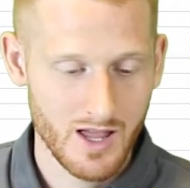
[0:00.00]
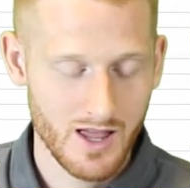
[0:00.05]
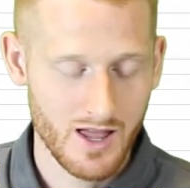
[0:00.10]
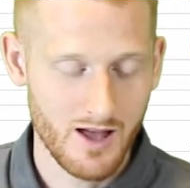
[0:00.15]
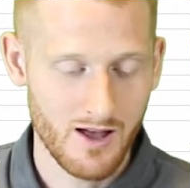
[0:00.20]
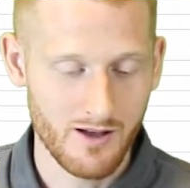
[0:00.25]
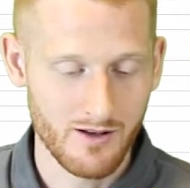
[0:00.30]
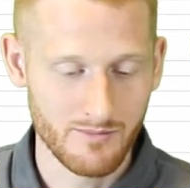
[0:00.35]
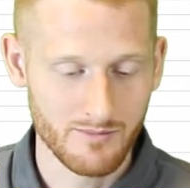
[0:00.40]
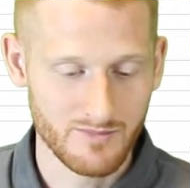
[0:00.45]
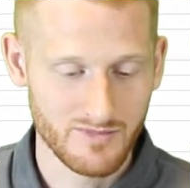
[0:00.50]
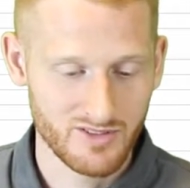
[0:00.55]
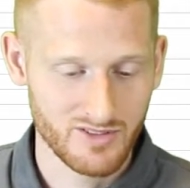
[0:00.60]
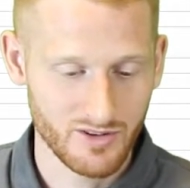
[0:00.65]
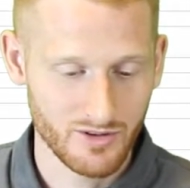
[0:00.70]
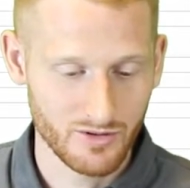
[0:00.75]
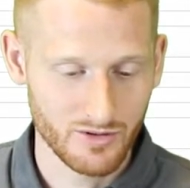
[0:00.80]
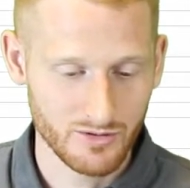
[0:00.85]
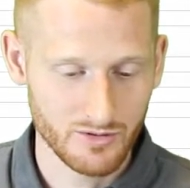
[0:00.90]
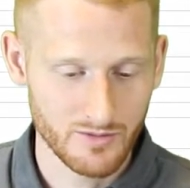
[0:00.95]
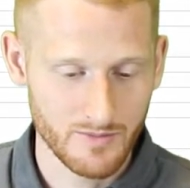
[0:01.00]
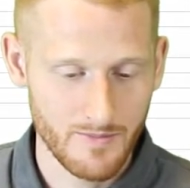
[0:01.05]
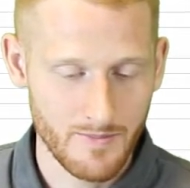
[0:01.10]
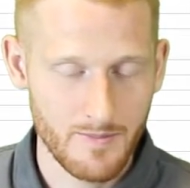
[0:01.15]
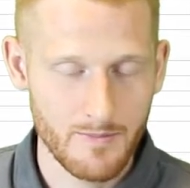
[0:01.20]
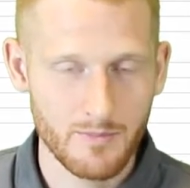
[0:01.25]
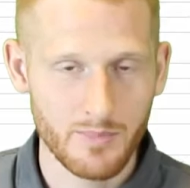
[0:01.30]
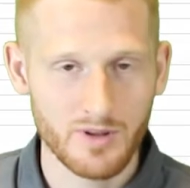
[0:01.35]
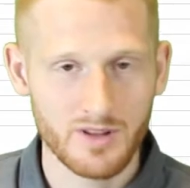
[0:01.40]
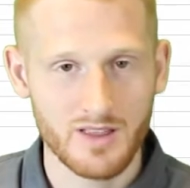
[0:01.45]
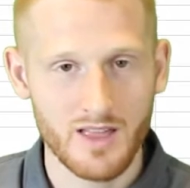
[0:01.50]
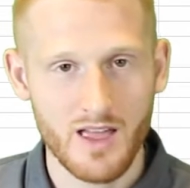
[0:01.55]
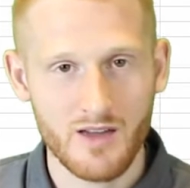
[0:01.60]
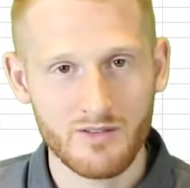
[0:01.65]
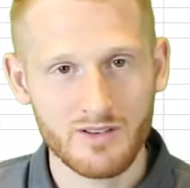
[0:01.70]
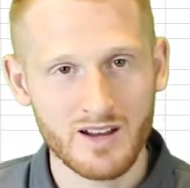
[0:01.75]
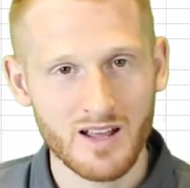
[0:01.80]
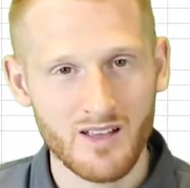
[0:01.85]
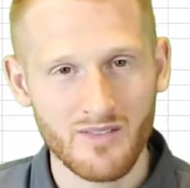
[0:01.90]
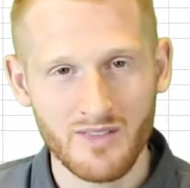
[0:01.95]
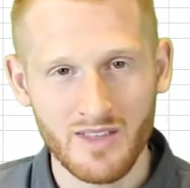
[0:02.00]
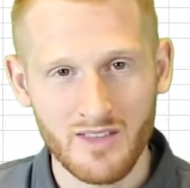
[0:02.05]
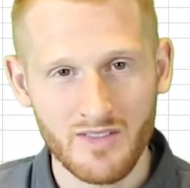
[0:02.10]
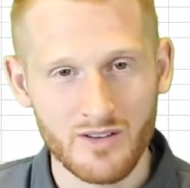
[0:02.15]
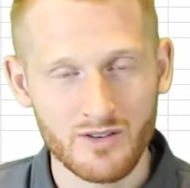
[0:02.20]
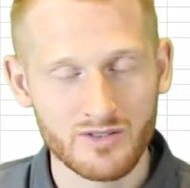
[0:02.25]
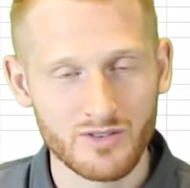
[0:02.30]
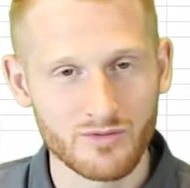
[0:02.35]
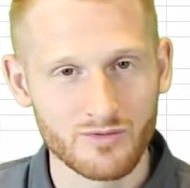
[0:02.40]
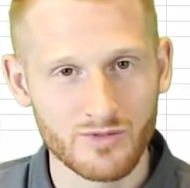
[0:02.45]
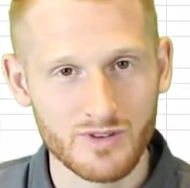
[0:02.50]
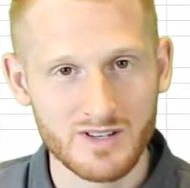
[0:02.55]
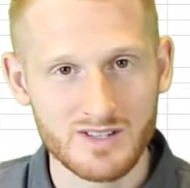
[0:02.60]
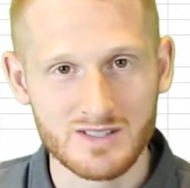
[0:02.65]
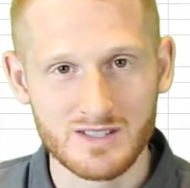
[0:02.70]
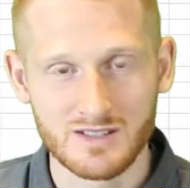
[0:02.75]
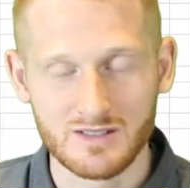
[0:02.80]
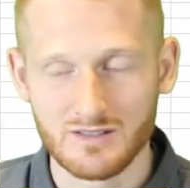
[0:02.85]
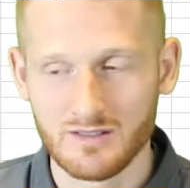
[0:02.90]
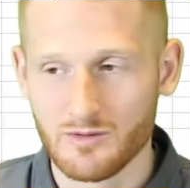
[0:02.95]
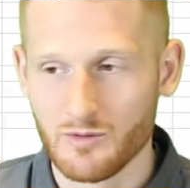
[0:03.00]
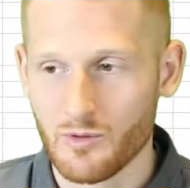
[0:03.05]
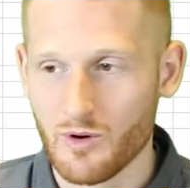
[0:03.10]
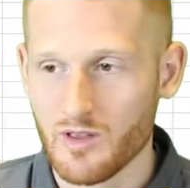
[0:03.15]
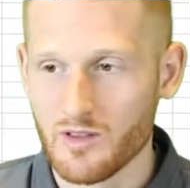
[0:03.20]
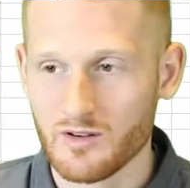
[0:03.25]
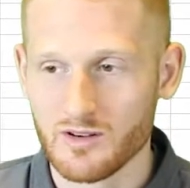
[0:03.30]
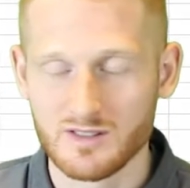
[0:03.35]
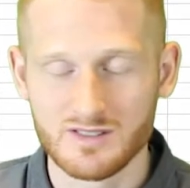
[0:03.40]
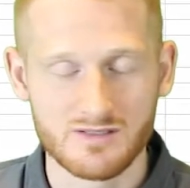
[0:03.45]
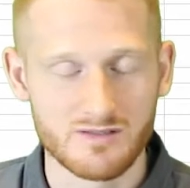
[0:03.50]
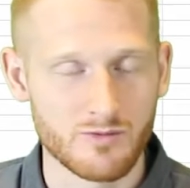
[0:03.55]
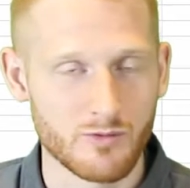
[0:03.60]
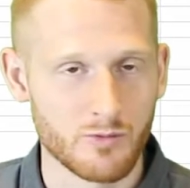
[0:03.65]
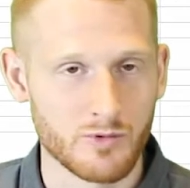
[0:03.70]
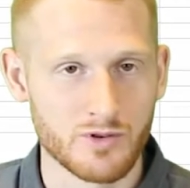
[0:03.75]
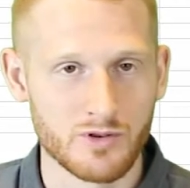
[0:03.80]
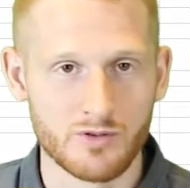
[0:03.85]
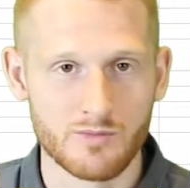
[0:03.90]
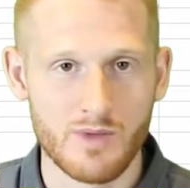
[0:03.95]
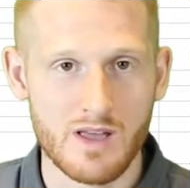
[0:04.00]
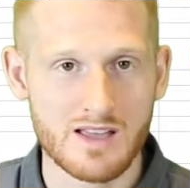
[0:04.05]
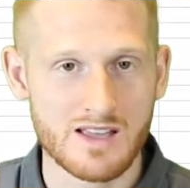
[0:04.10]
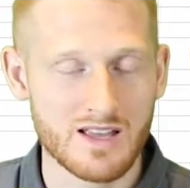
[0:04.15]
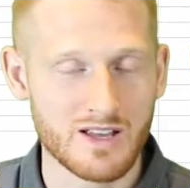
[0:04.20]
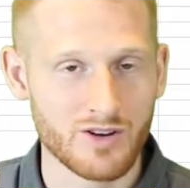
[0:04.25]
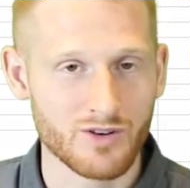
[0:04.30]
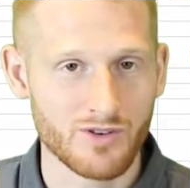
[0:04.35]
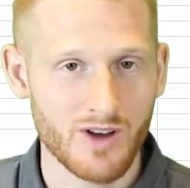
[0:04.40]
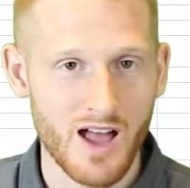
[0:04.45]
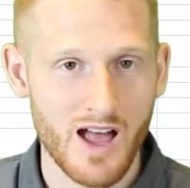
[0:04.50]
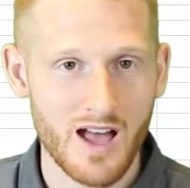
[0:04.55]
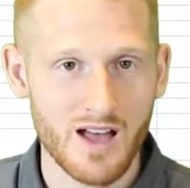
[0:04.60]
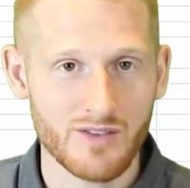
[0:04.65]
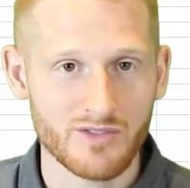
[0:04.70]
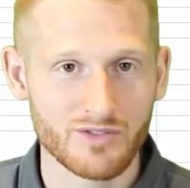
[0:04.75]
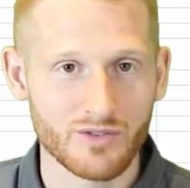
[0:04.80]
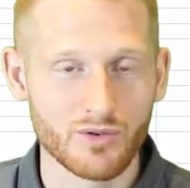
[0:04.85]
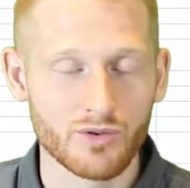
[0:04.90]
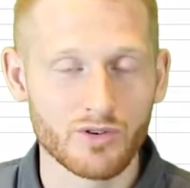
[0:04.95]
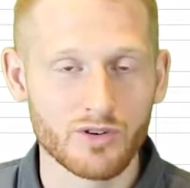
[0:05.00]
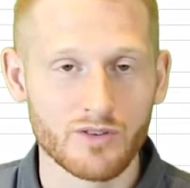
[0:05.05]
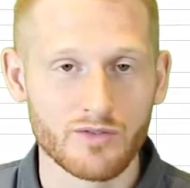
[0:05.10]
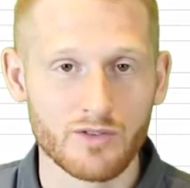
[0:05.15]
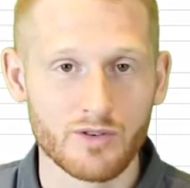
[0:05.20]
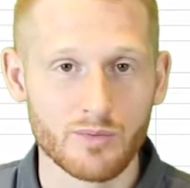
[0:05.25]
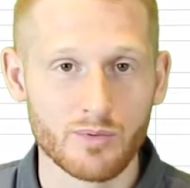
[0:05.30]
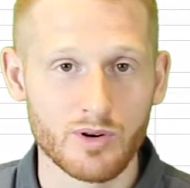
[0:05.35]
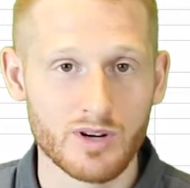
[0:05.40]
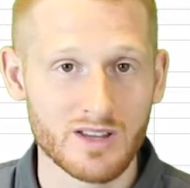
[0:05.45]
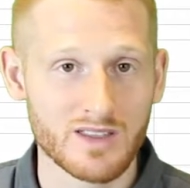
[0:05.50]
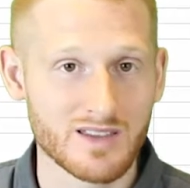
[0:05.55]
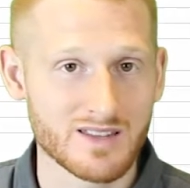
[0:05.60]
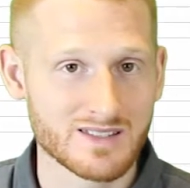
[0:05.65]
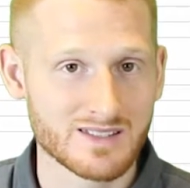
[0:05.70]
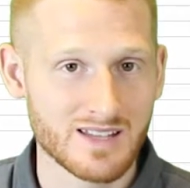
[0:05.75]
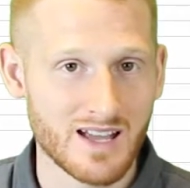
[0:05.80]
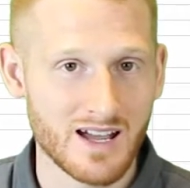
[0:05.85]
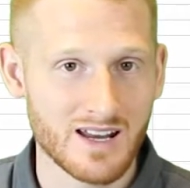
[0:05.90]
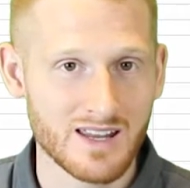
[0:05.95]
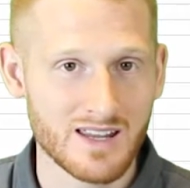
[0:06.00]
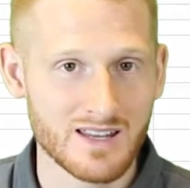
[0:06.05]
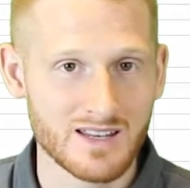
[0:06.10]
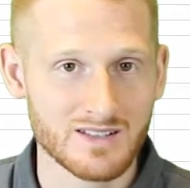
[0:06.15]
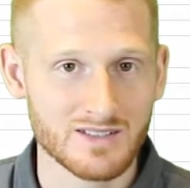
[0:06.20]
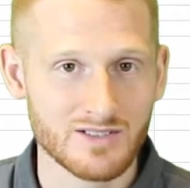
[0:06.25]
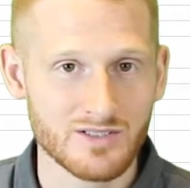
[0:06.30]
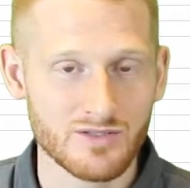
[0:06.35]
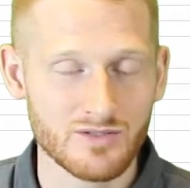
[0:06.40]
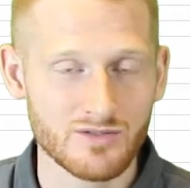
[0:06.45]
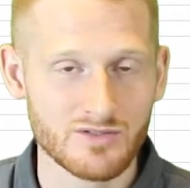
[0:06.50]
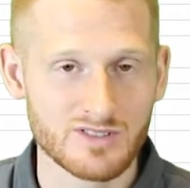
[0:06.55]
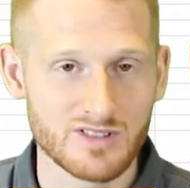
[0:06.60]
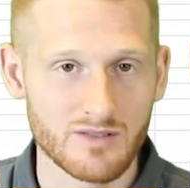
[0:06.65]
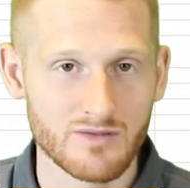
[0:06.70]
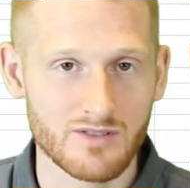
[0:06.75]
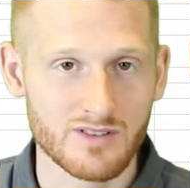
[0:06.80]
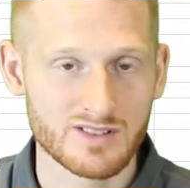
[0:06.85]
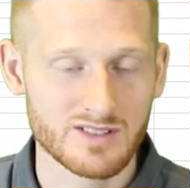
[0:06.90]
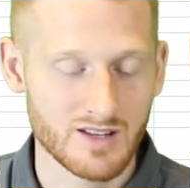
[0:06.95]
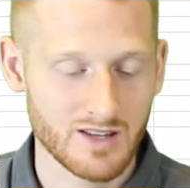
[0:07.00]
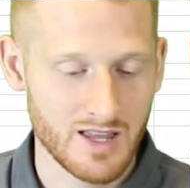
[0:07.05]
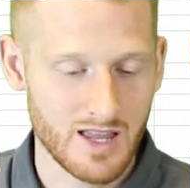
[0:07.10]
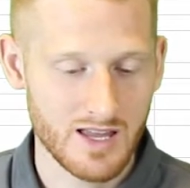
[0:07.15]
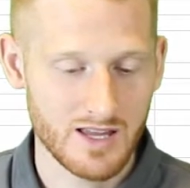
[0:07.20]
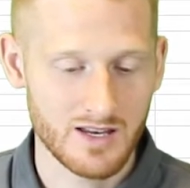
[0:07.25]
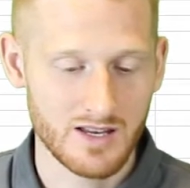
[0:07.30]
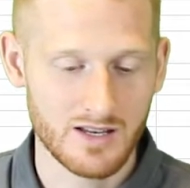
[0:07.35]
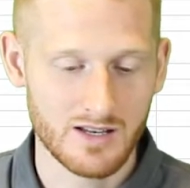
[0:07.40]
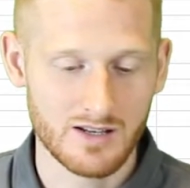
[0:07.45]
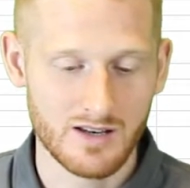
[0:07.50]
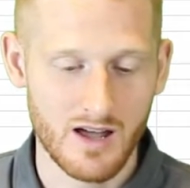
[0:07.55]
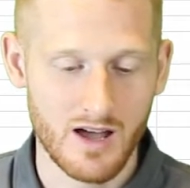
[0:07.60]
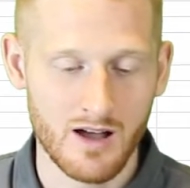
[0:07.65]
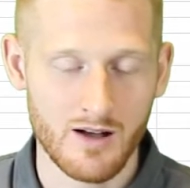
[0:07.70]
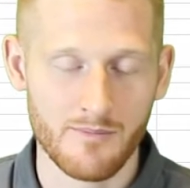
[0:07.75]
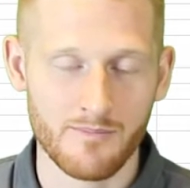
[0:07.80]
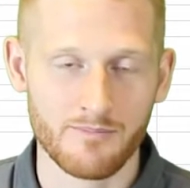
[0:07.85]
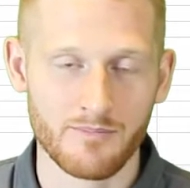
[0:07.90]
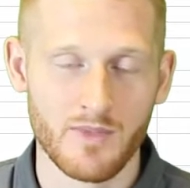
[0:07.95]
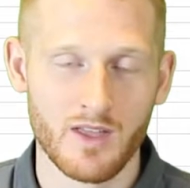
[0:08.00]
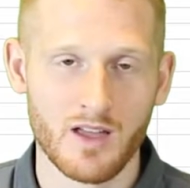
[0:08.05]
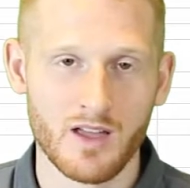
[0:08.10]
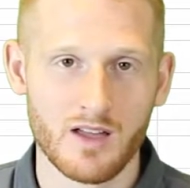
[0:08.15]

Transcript: Um, so, but every now and then there's a reason, whether it's when you're making graphs or if you're putting this data into sophisticated um,